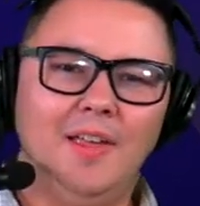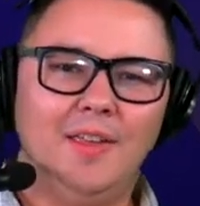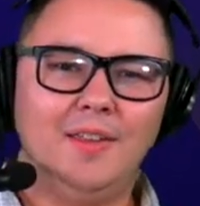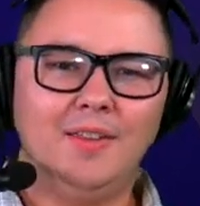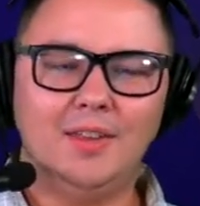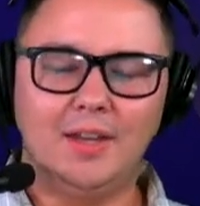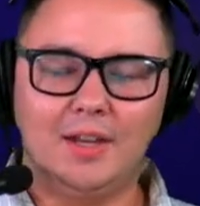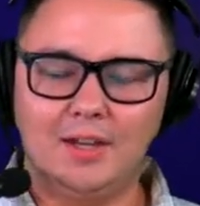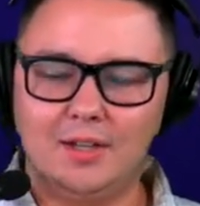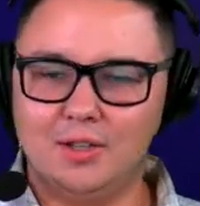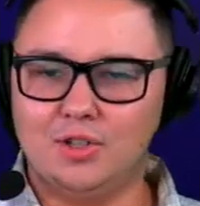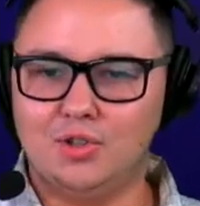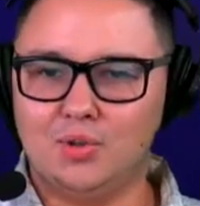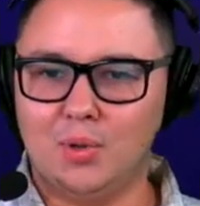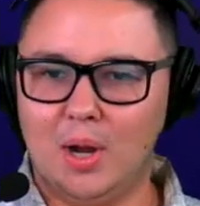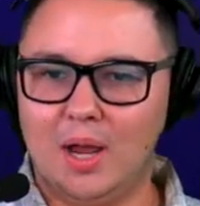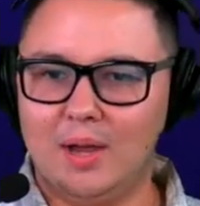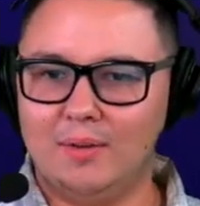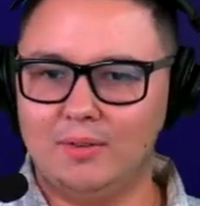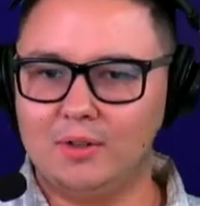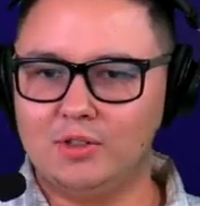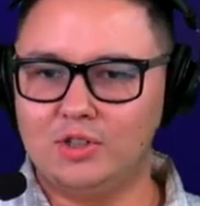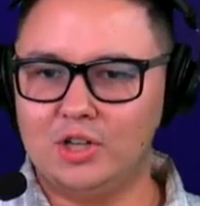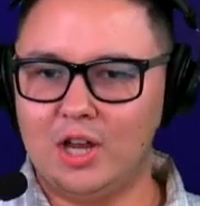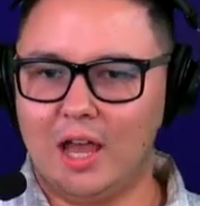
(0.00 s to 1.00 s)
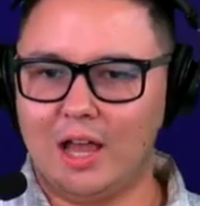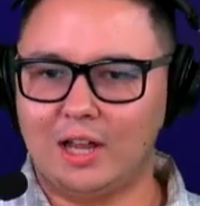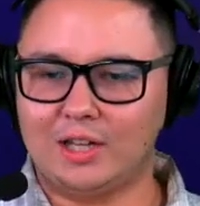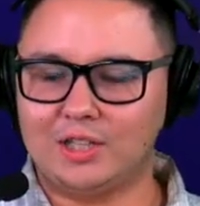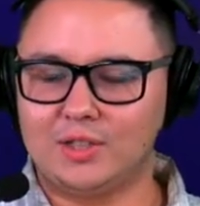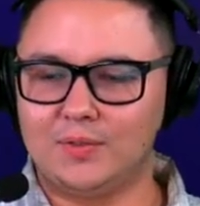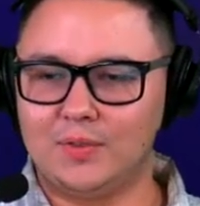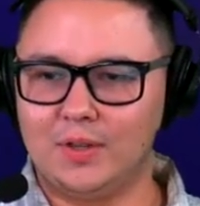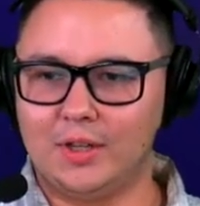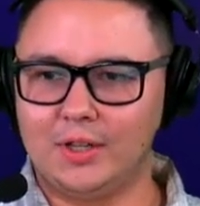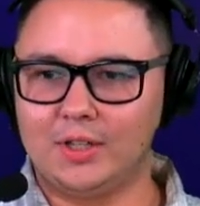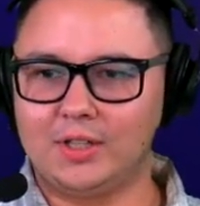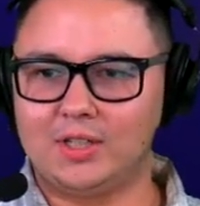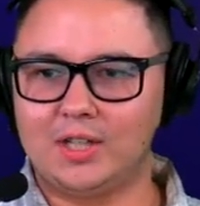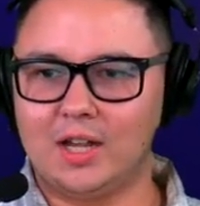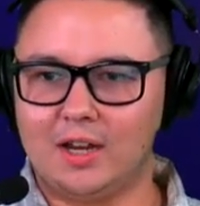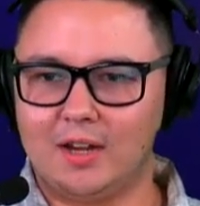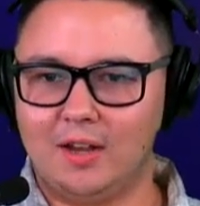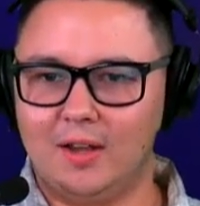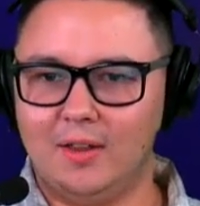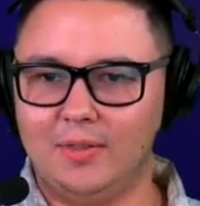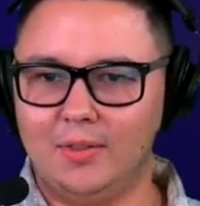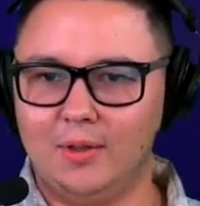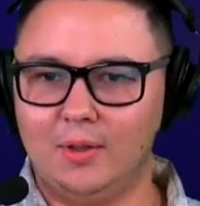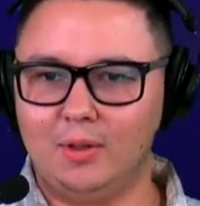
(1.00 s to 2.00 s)
Then you travel to Jacksonville to take
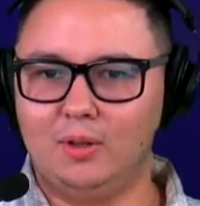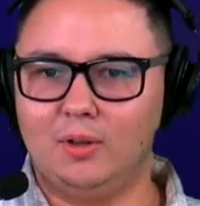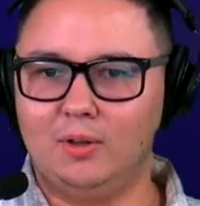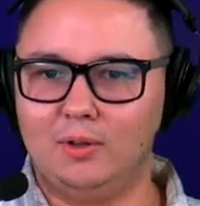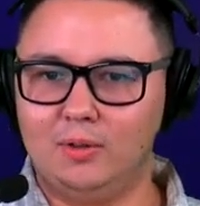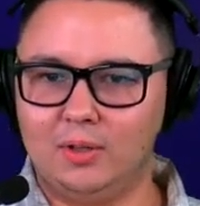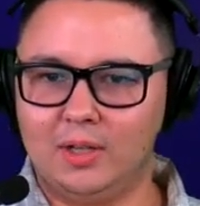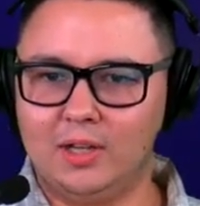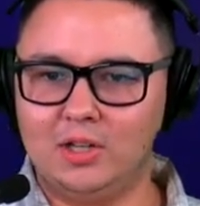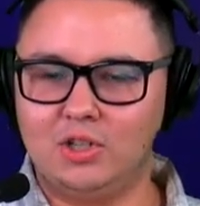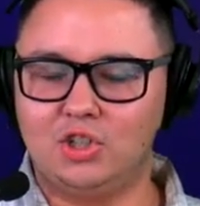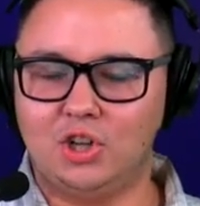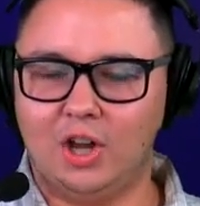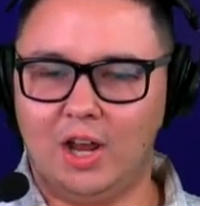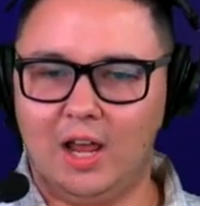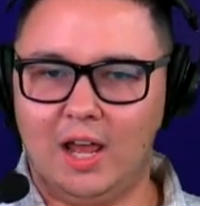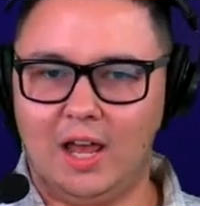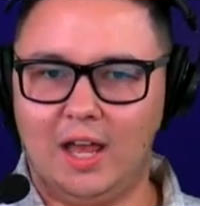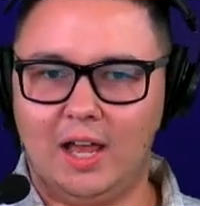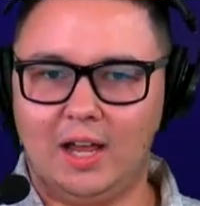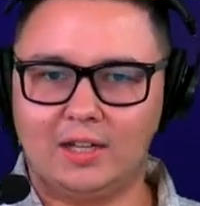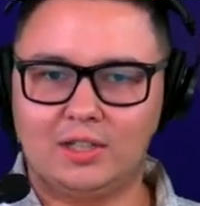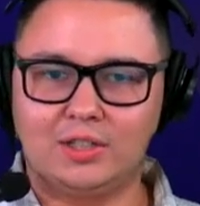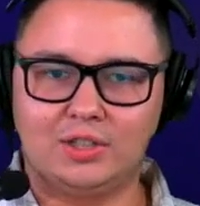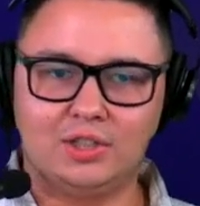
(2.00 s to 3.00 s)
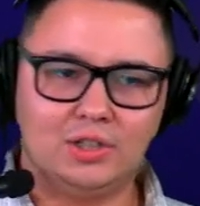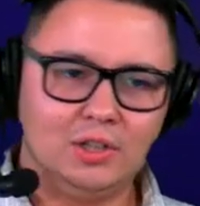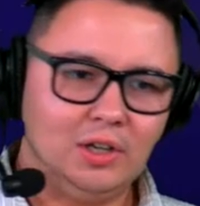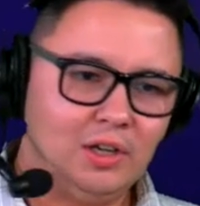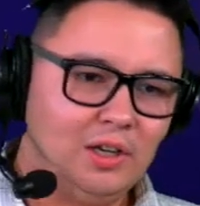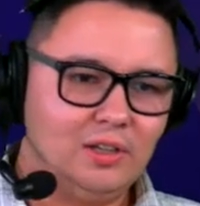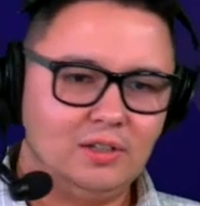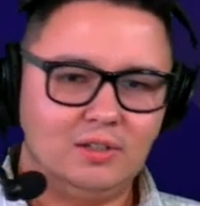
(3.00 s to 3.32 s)
on the lowly Jags.